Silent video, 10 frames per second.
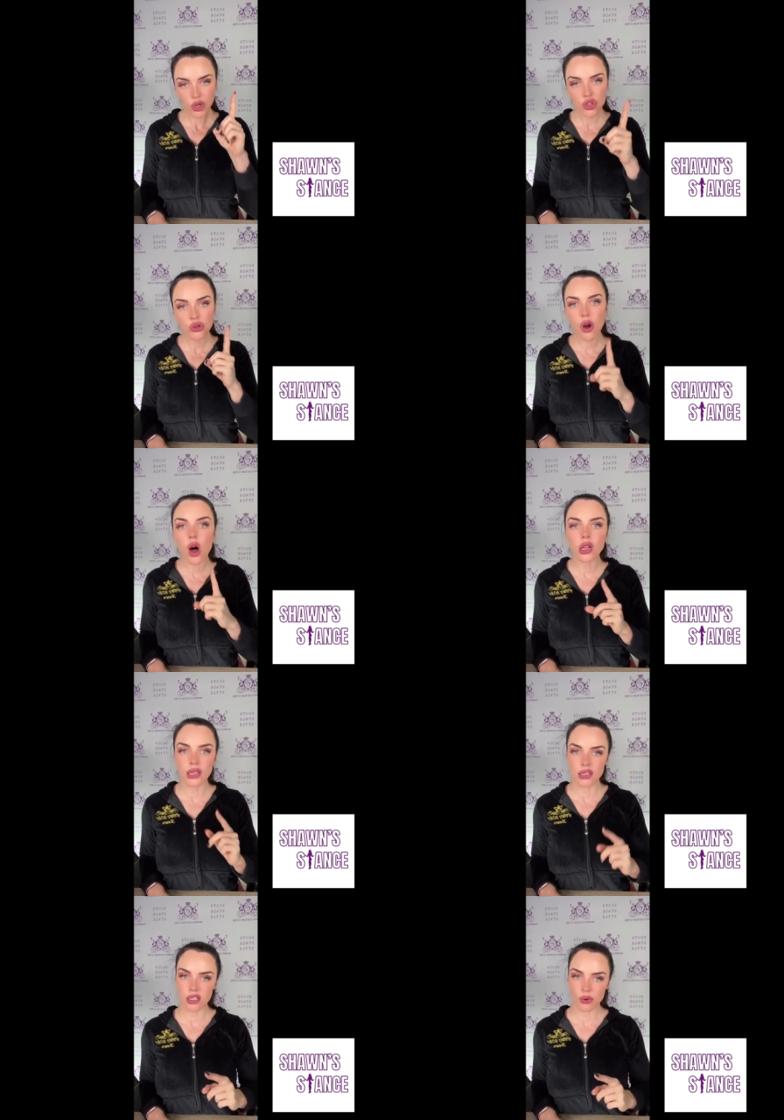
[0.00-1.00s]
put your
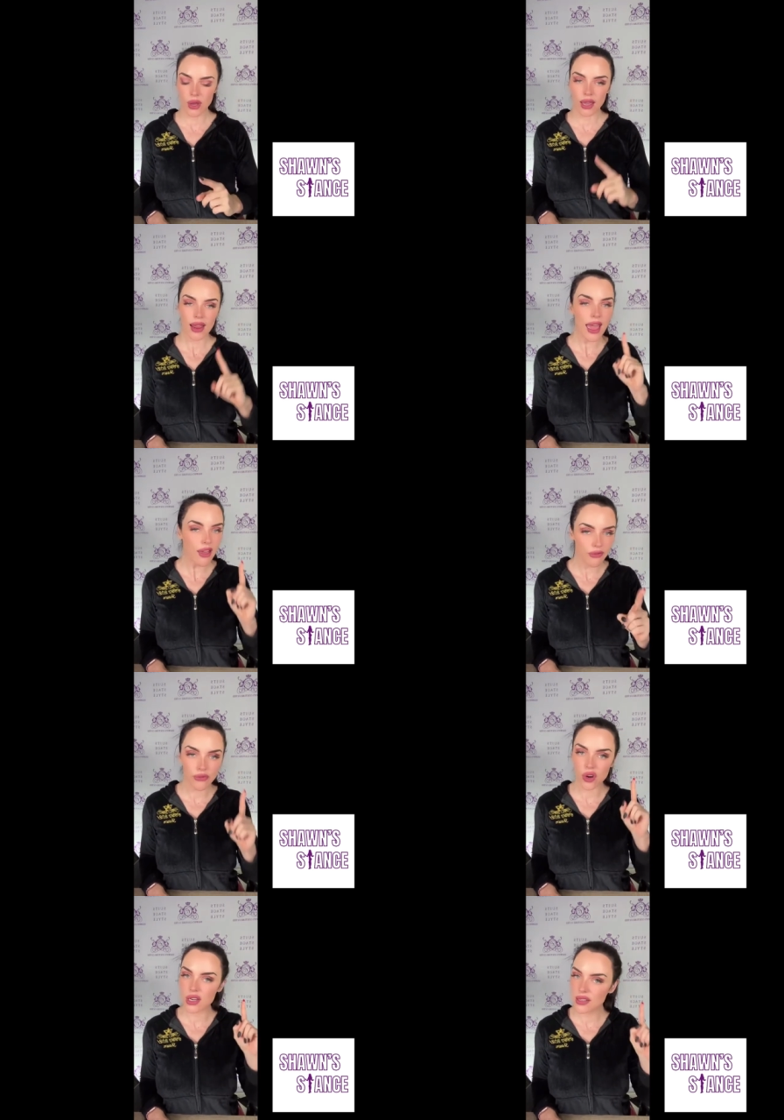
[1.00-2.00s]
all into it
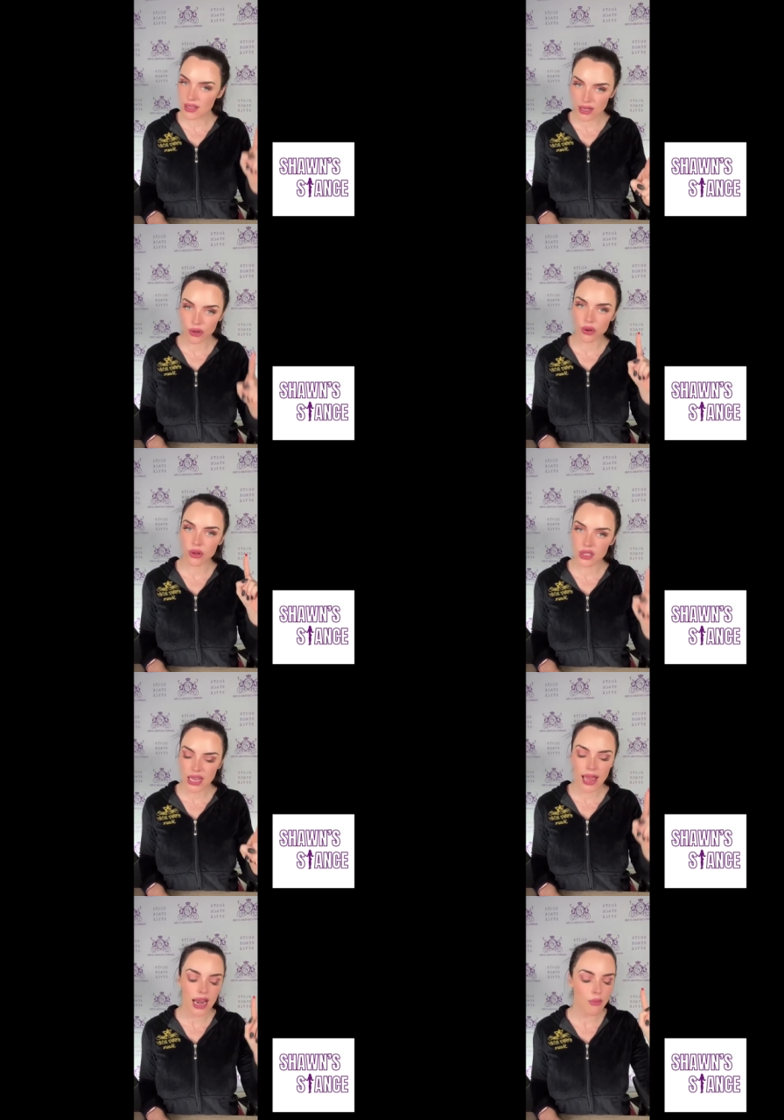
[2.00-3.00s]
every single
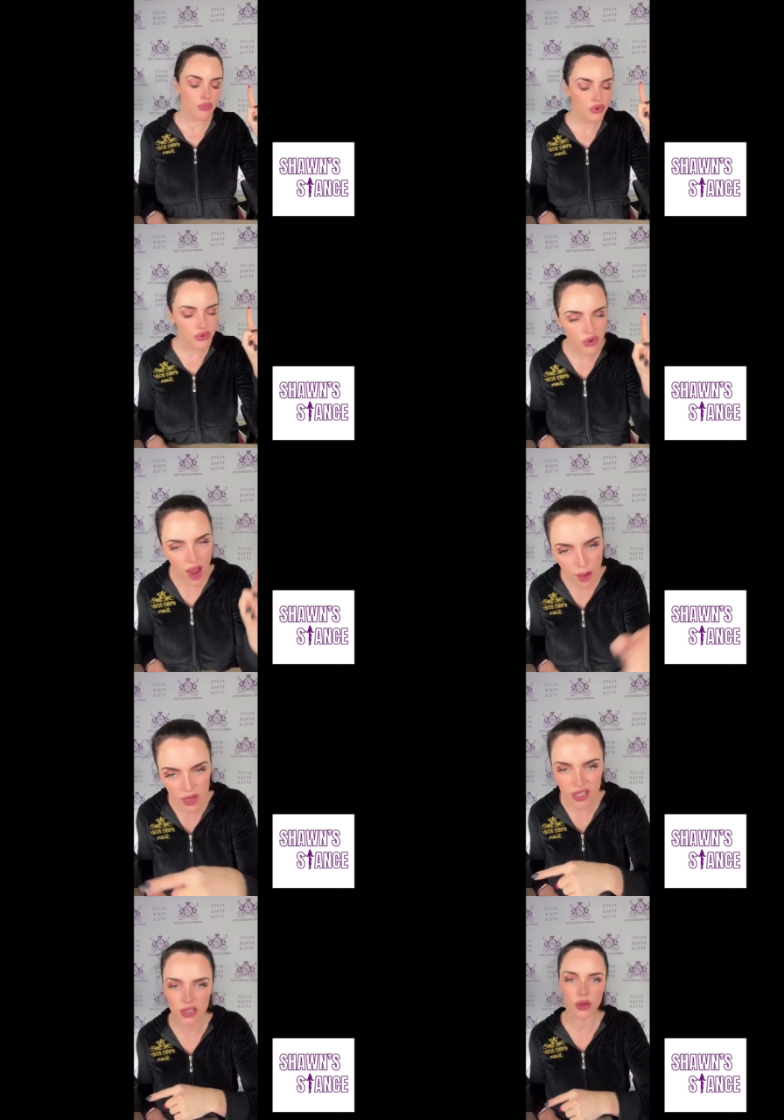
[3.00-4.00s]
day. And I
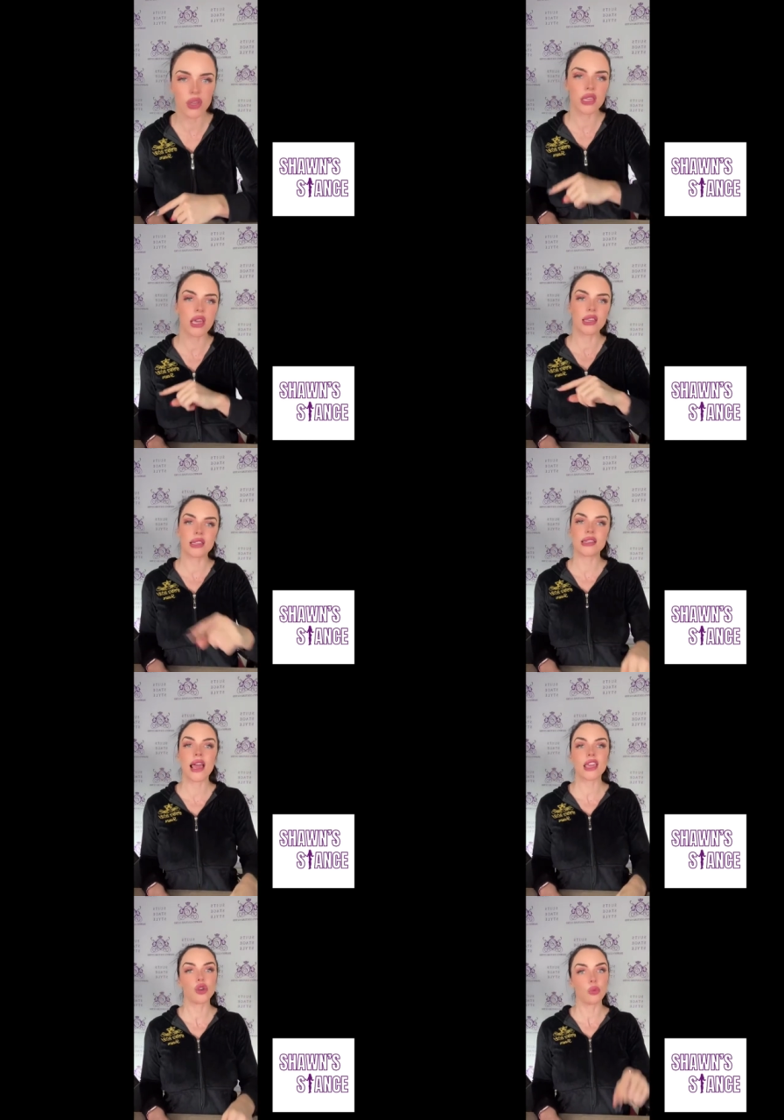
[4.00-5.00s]
promise you at the end of the
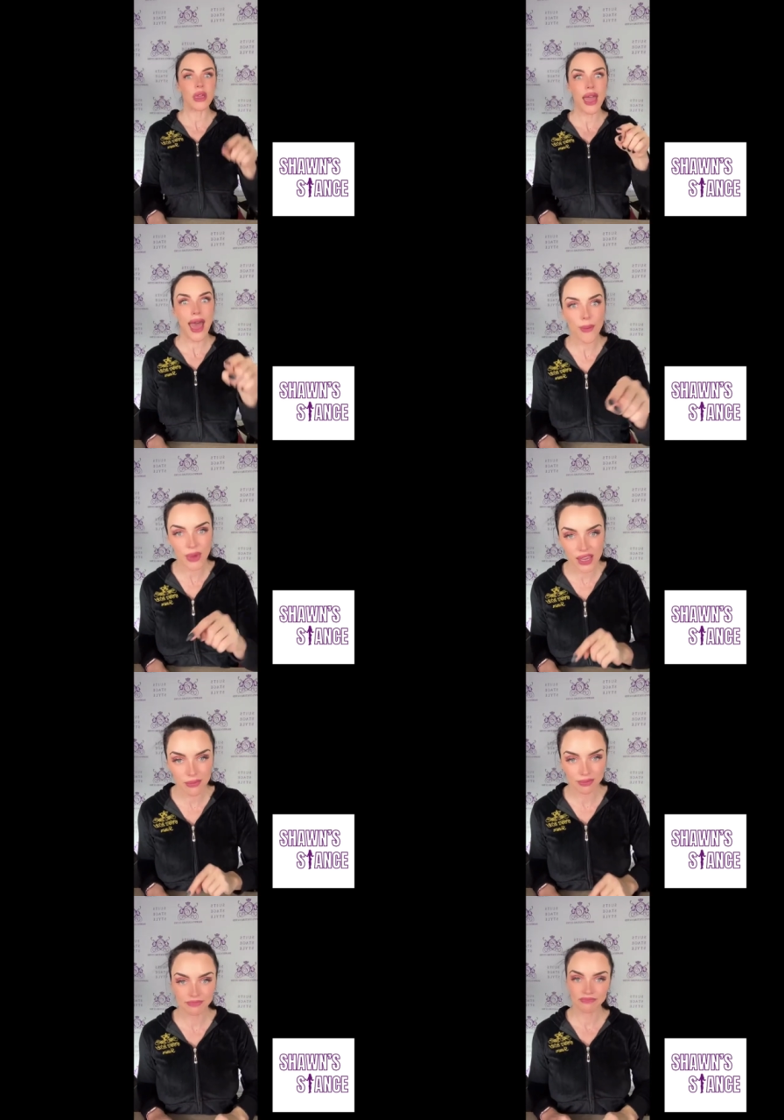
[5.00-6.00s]
day, you'll be
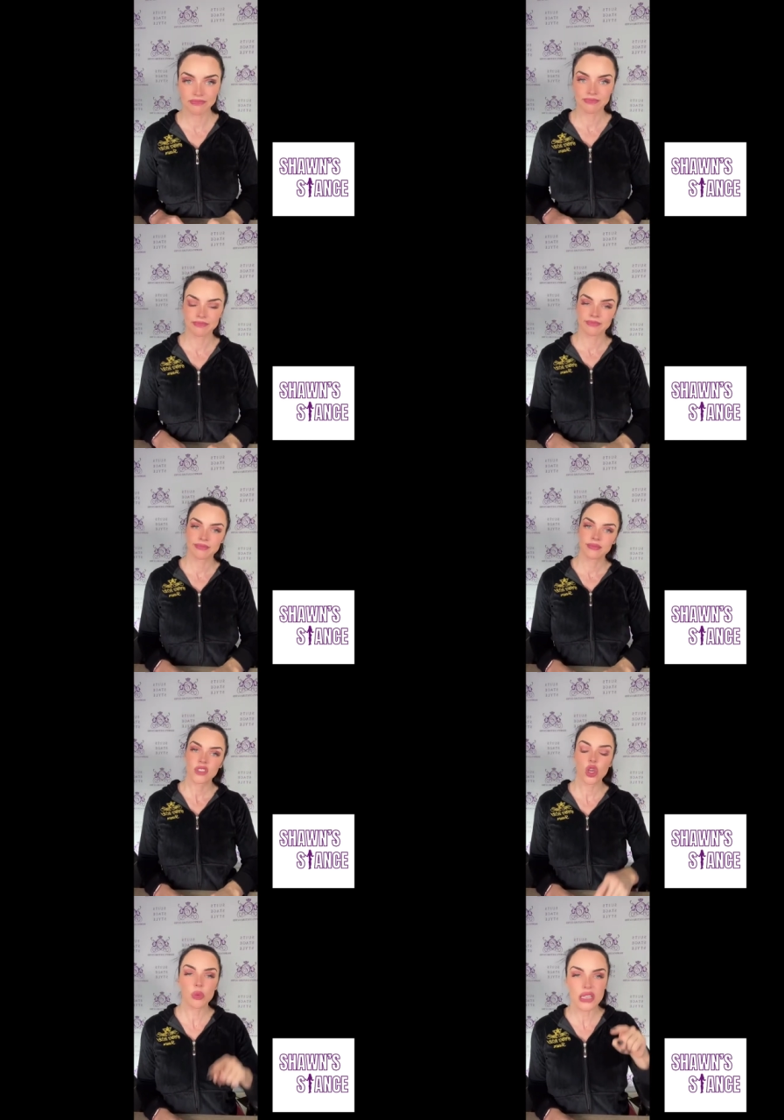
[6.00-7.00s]
happy.
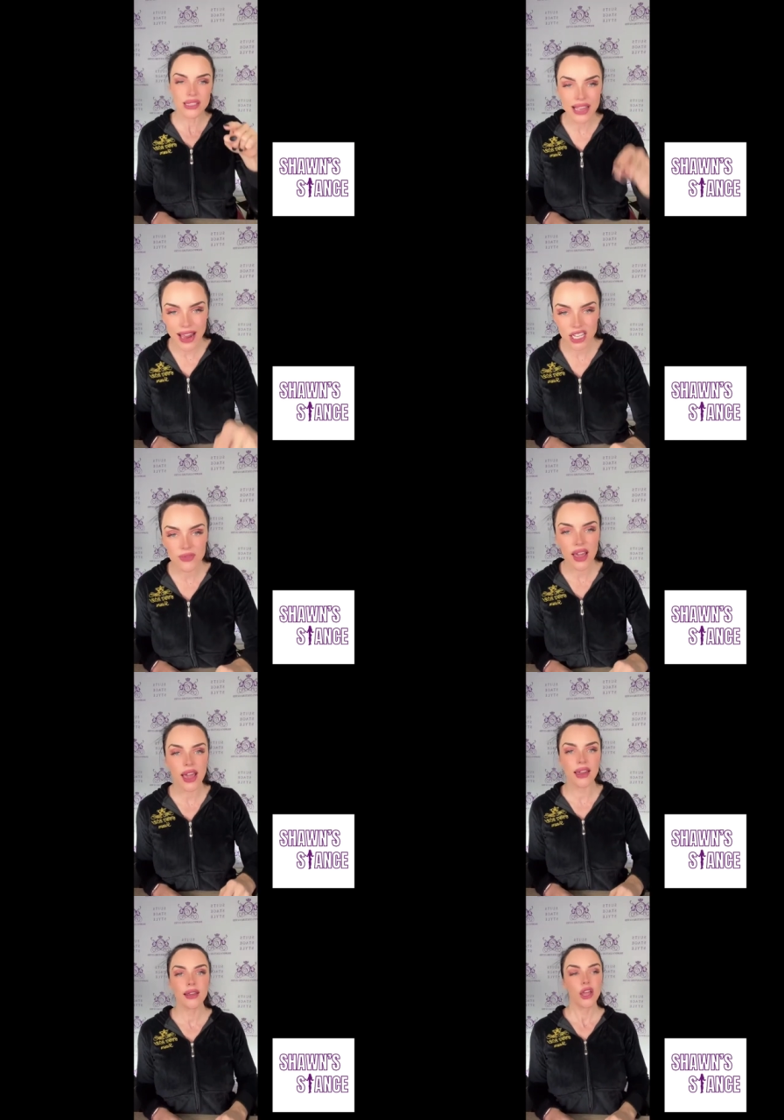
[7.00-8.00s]
You'll be
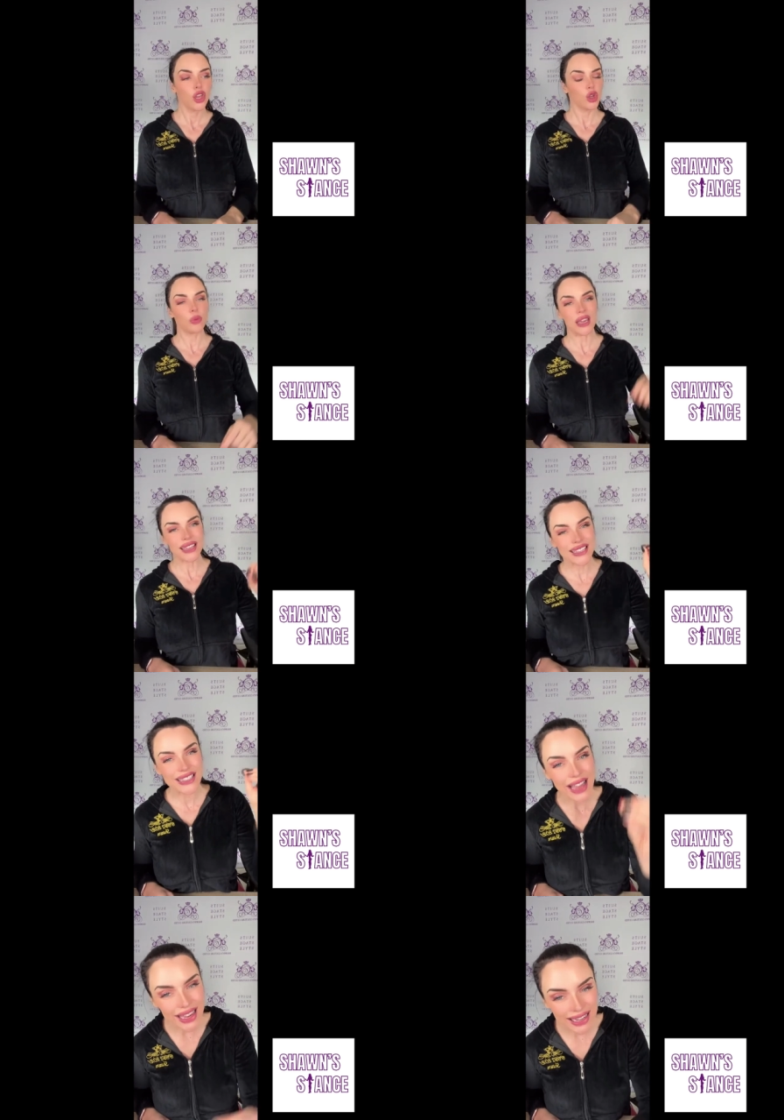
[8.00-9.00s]
satisfied. You'll be
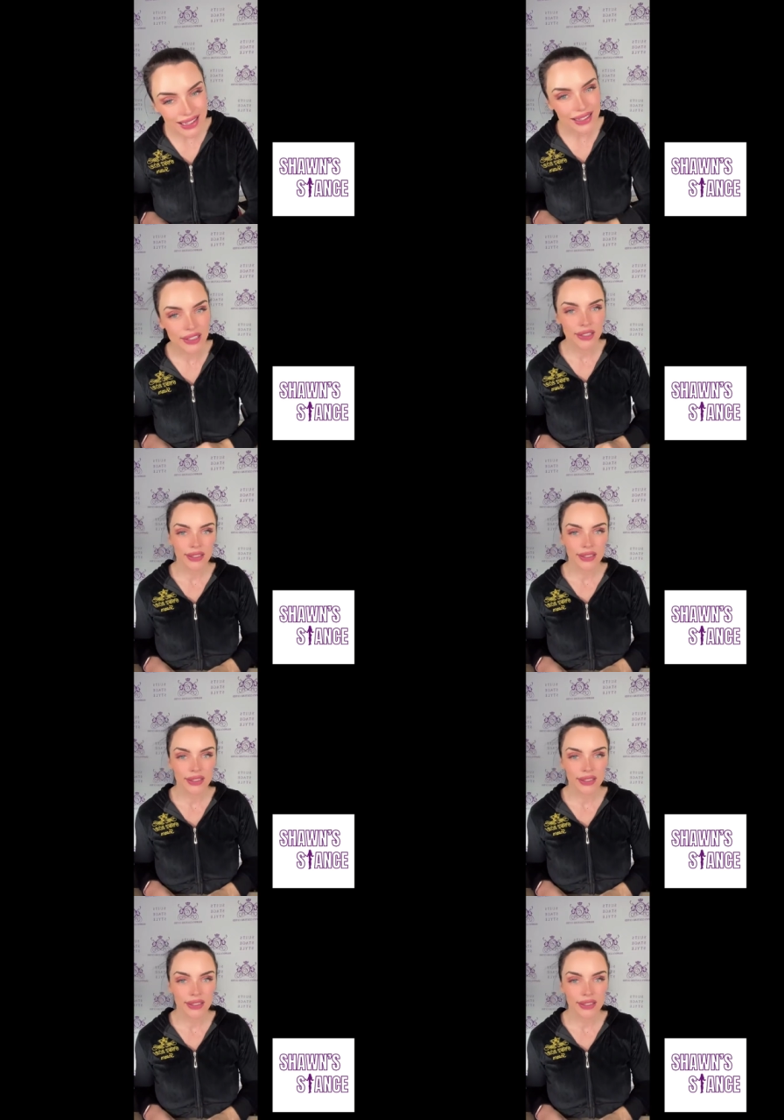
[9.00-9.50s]
excited.